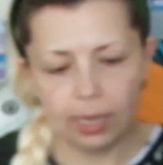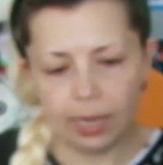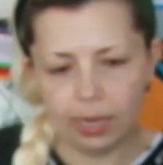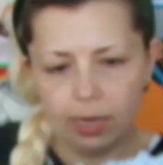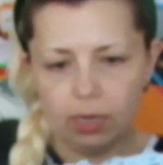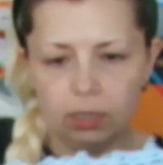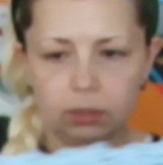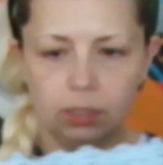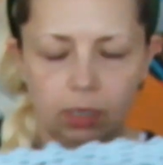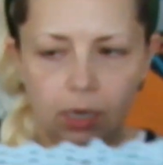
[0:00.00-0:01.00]

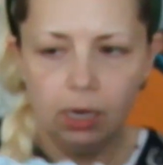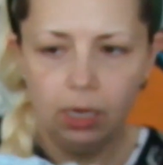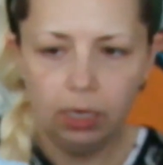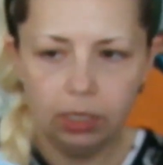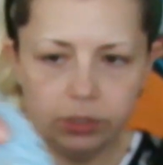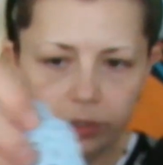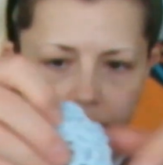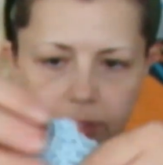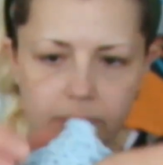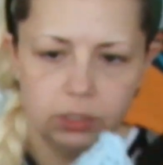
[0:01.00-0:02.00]
and as you
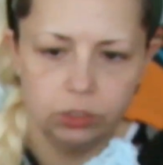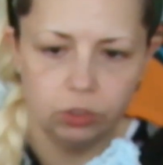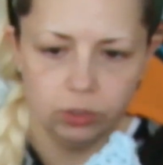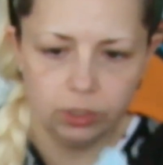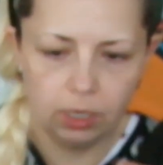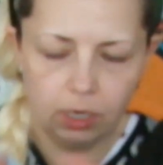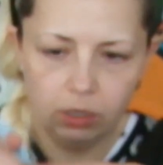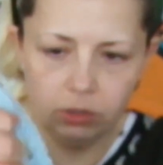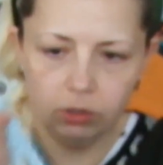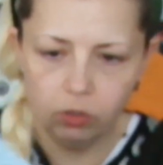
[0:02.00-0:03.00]
can see, it's got
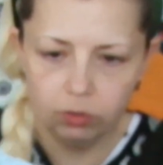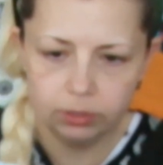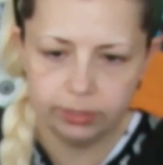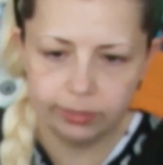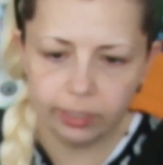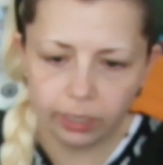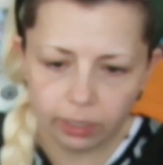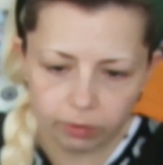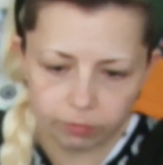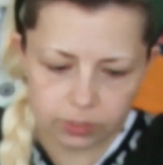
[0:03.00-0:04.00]
long
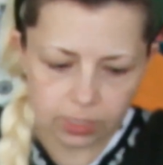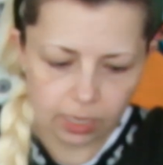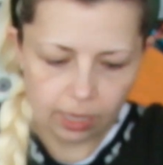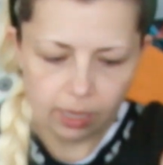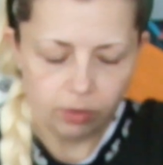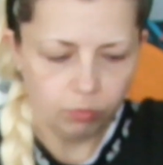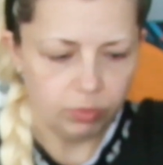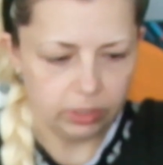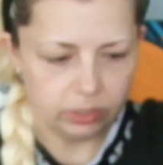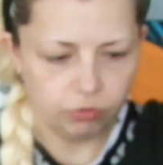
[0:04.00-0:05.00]
sleeves,
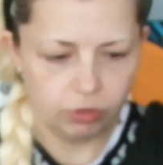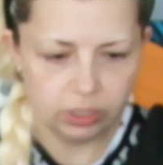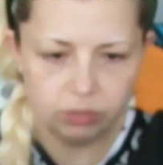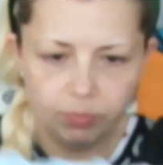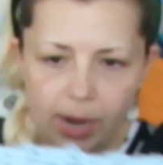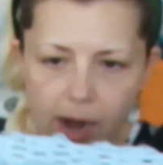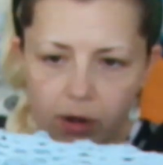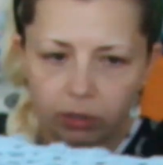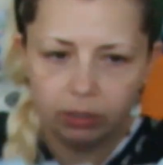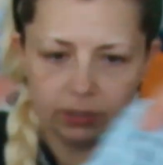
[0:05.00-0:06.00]
but it's
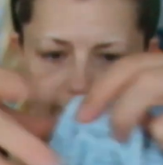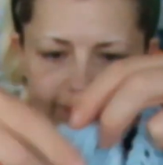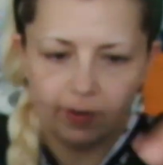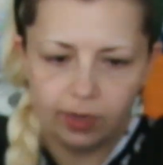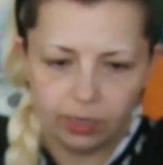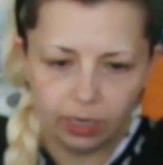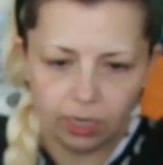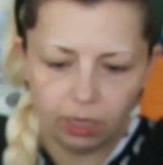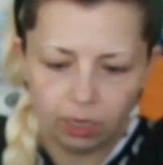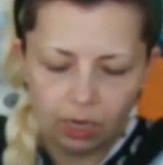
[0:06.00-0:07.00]
transparent, it's
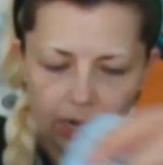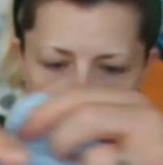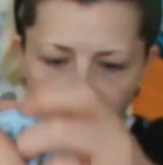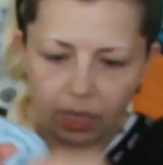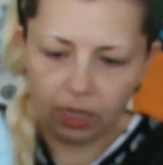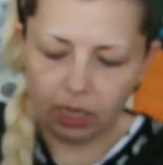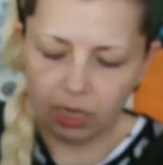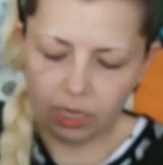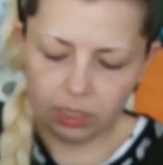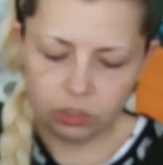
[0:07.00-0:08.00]
funky,
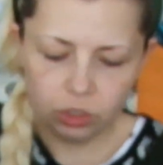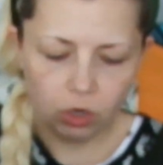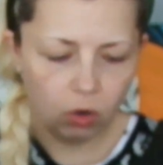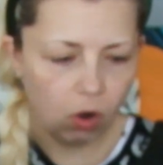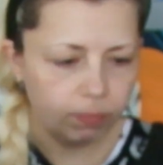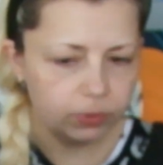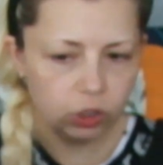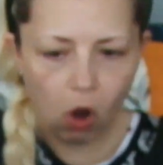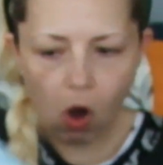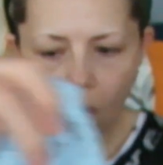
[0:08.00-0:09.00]
it's crop
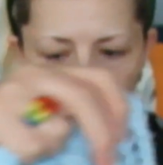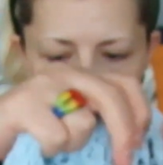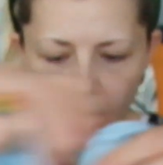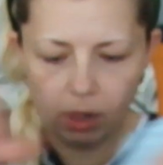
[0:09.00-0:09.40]
top,